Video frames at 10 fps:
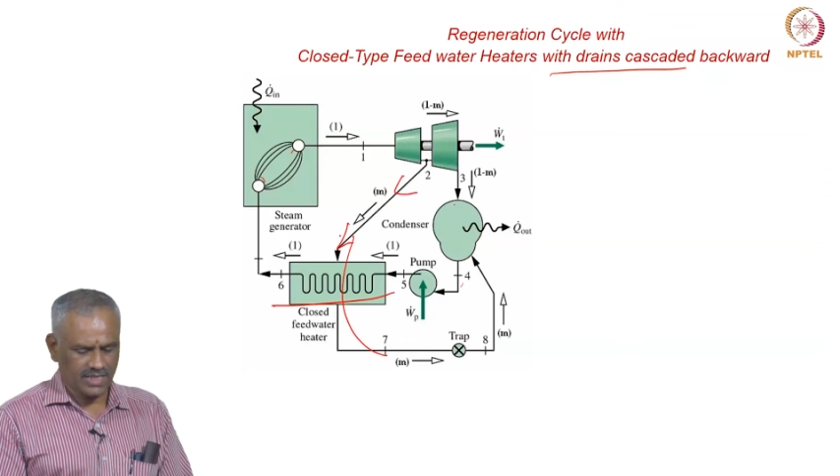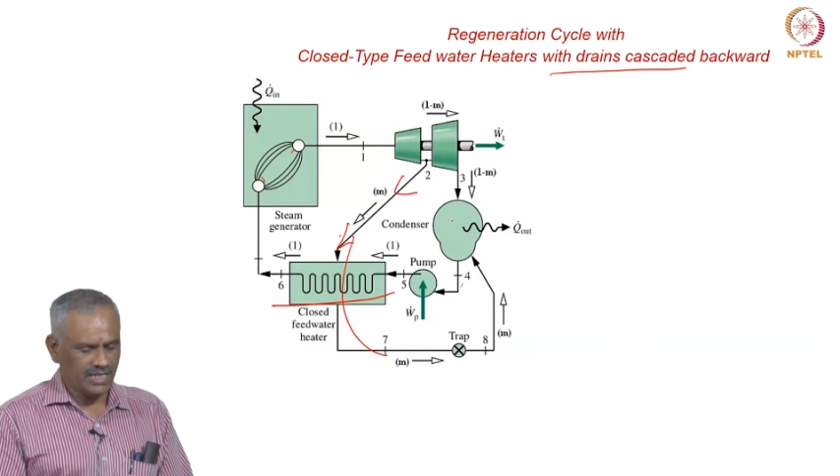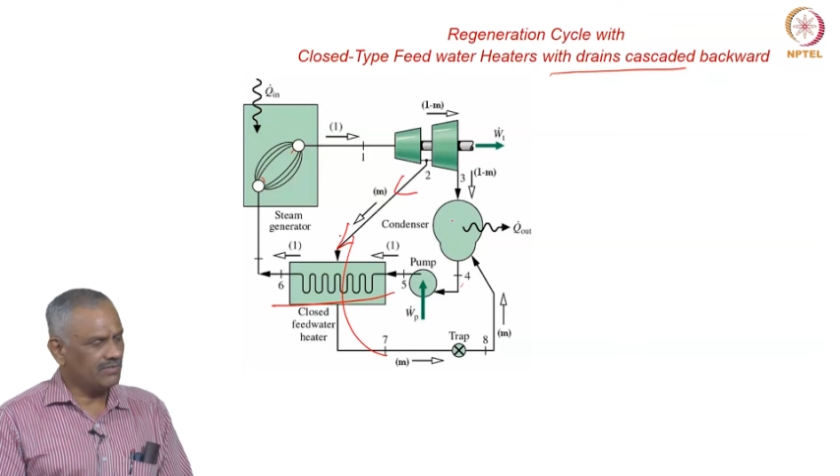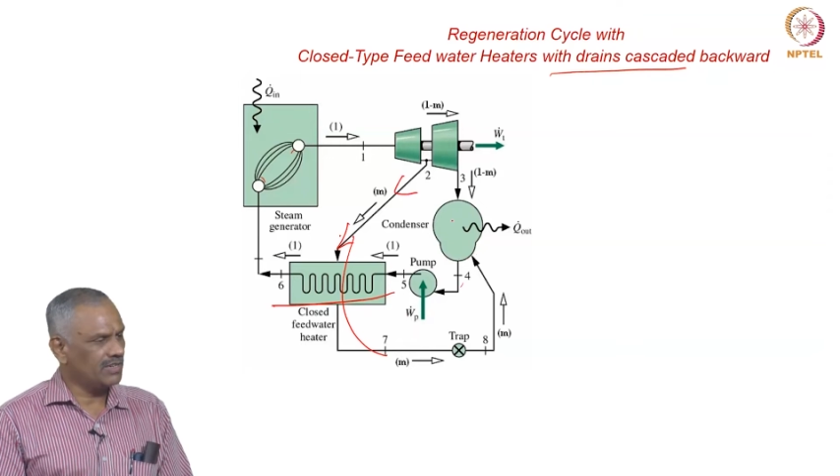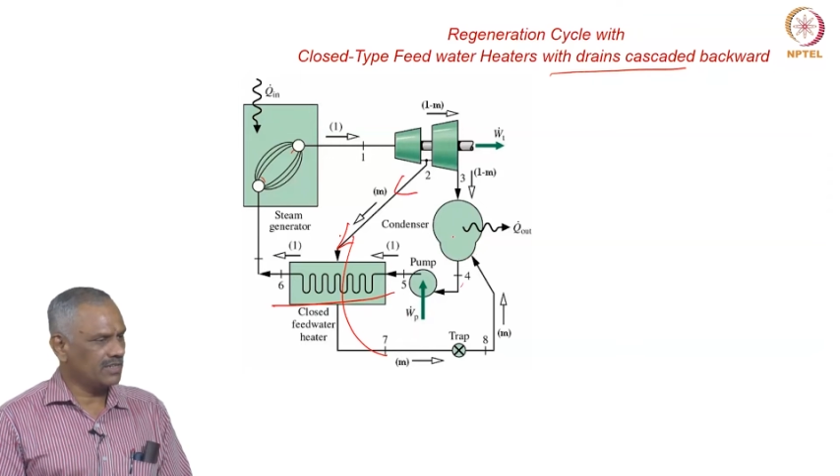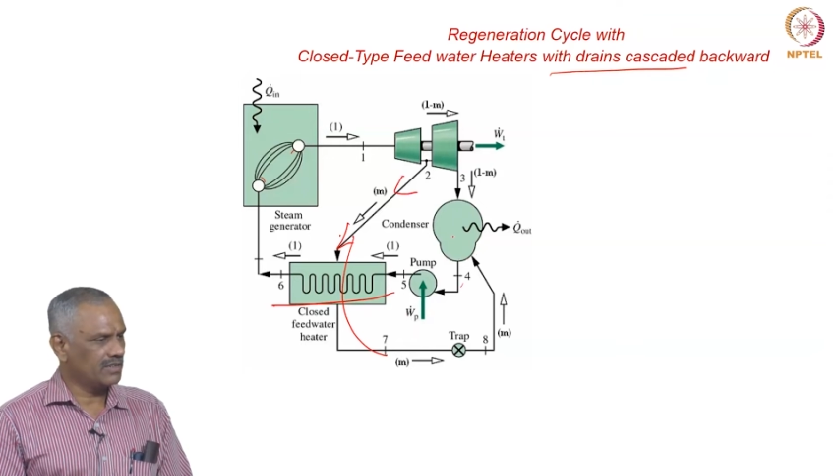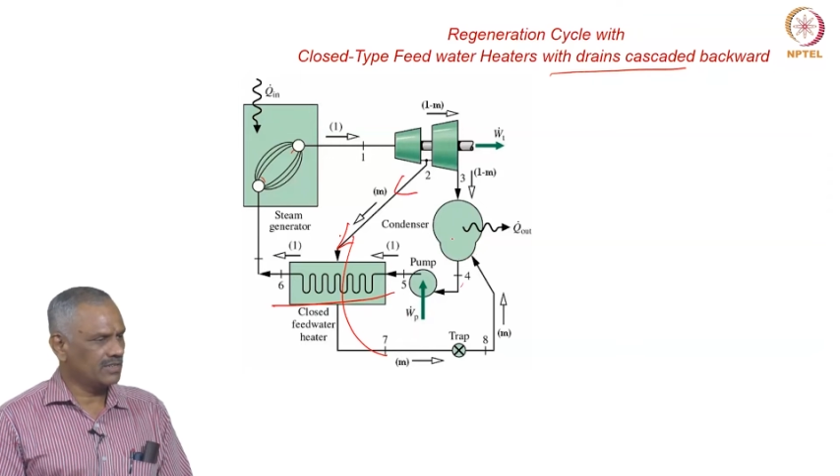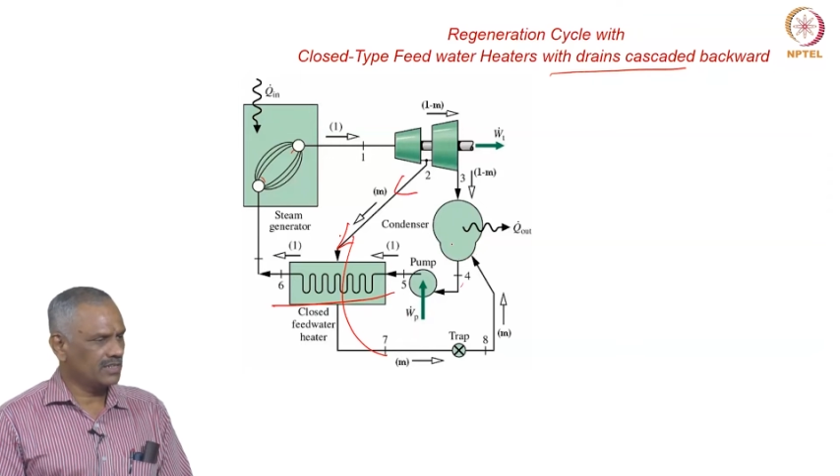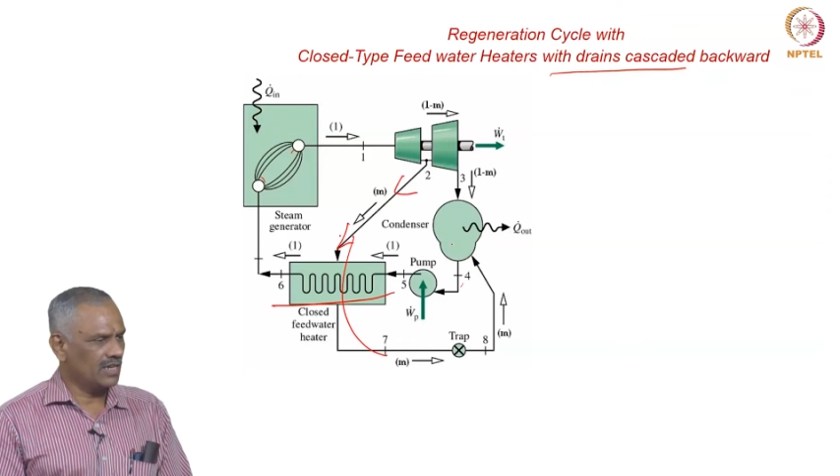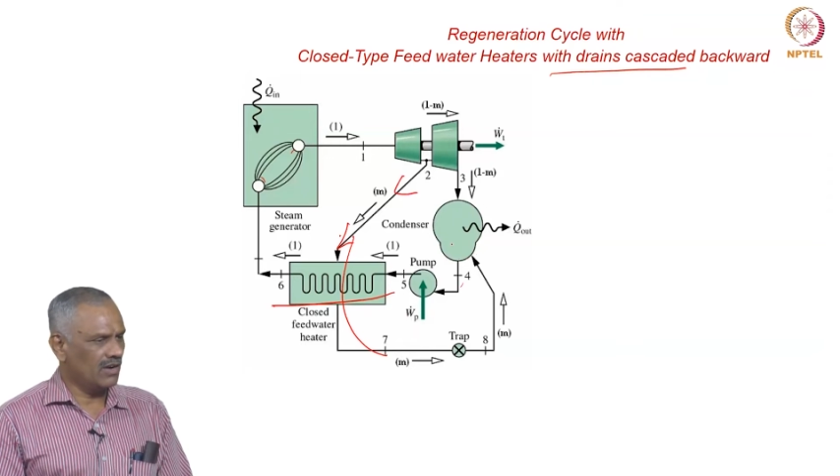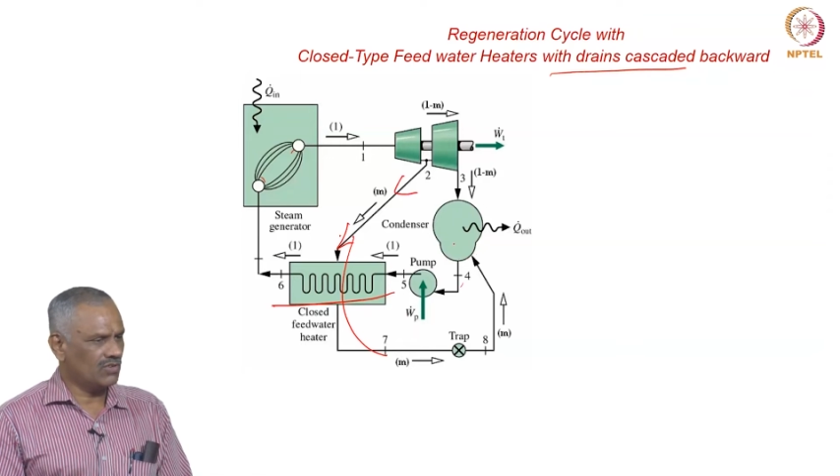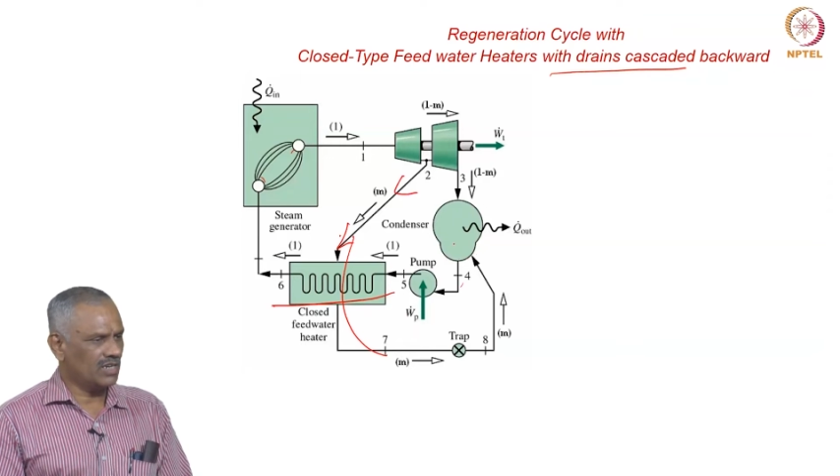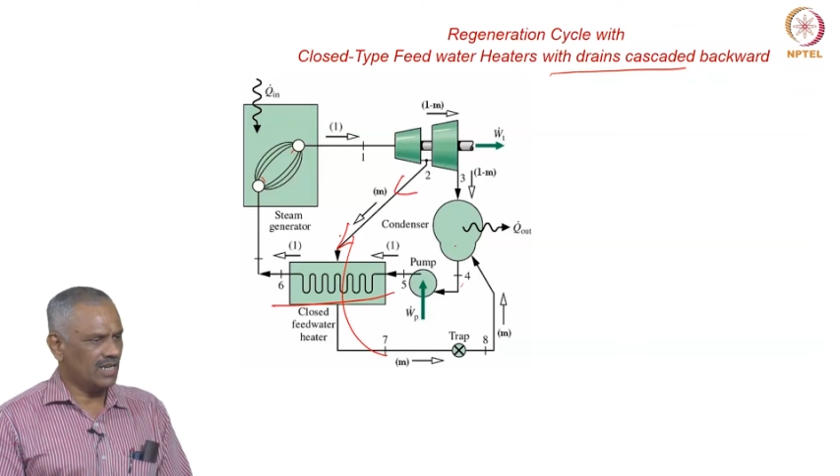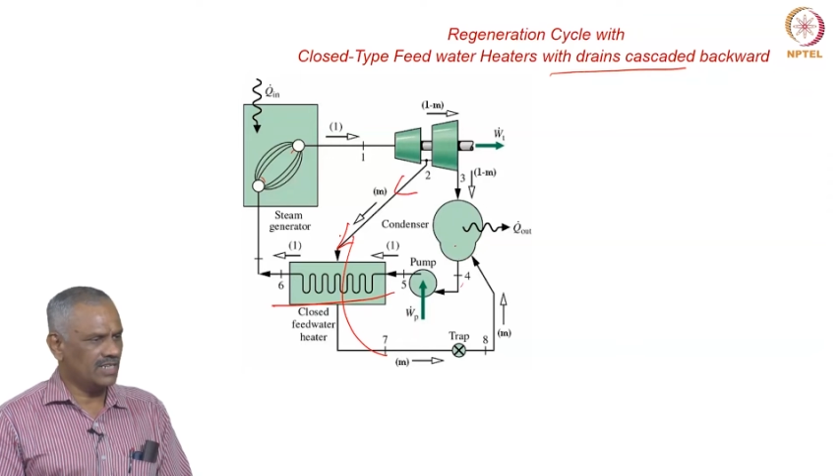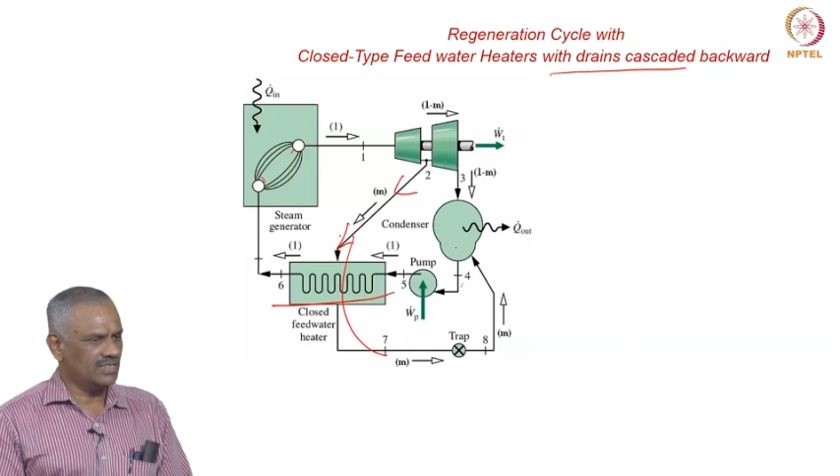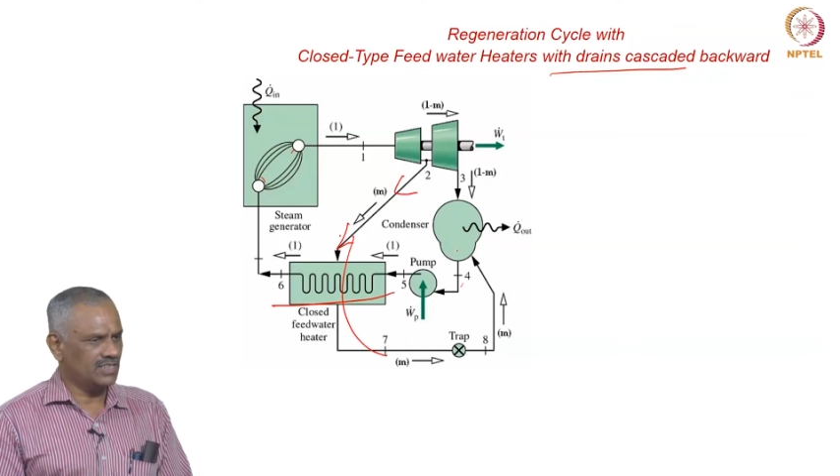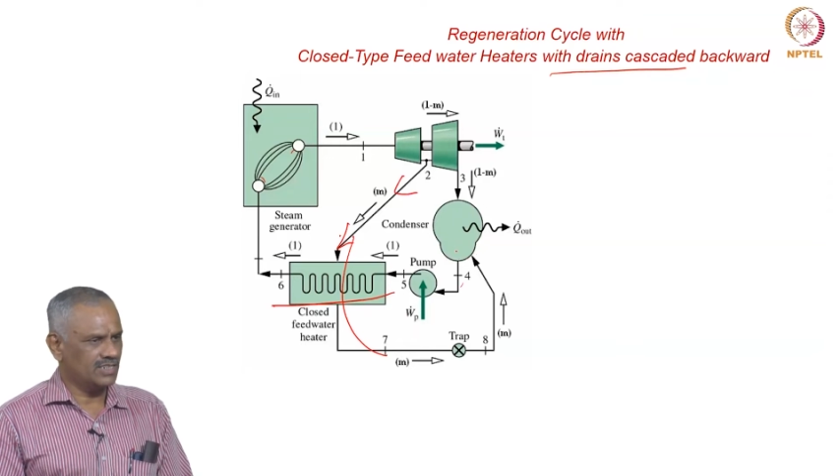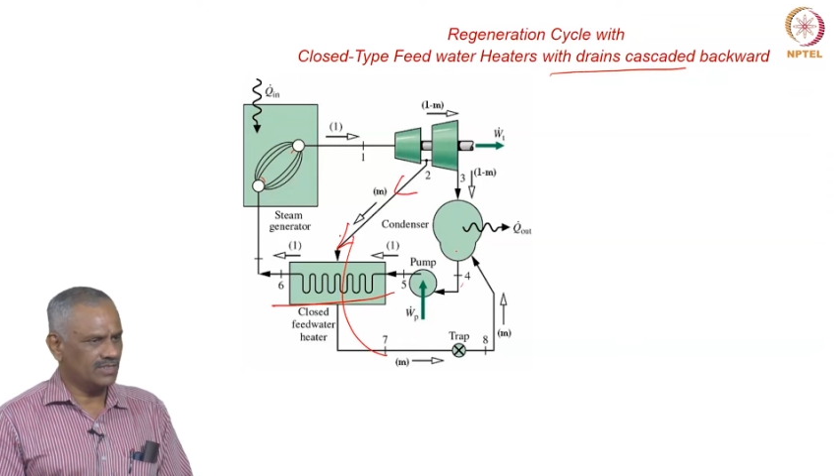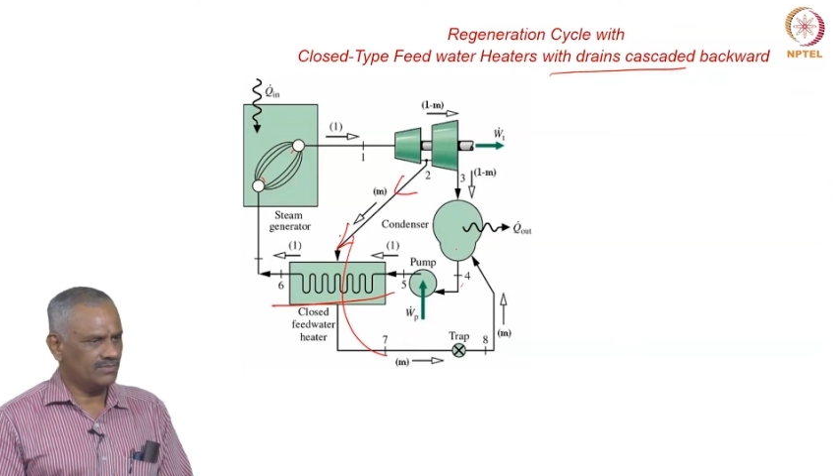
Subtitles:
liquid after condensation.